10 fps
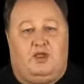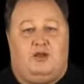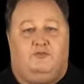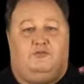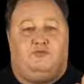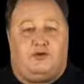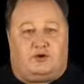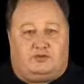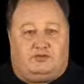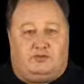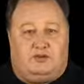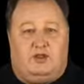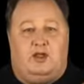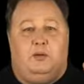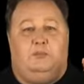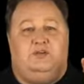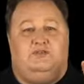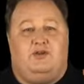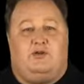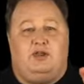First, be
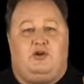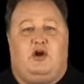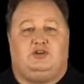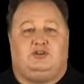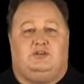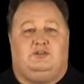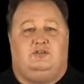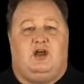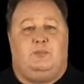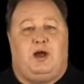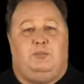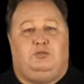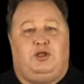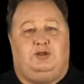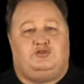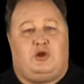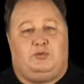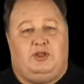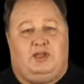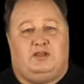very cautious about playing
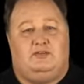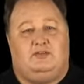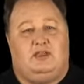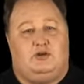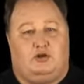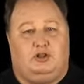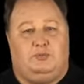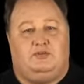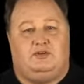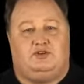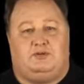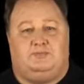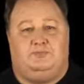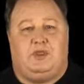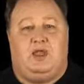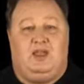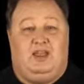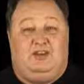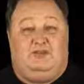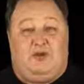trouble hands in early position.
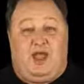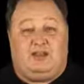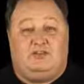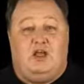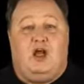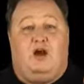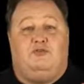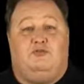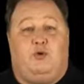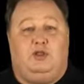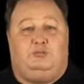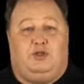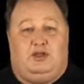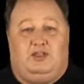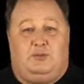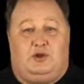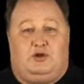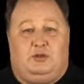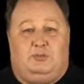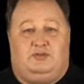In fact, avoid playing them in
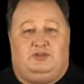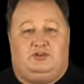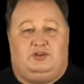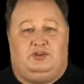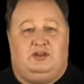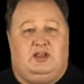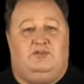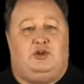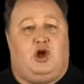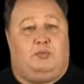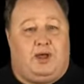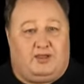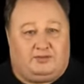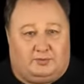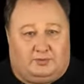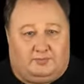early position if at all possible.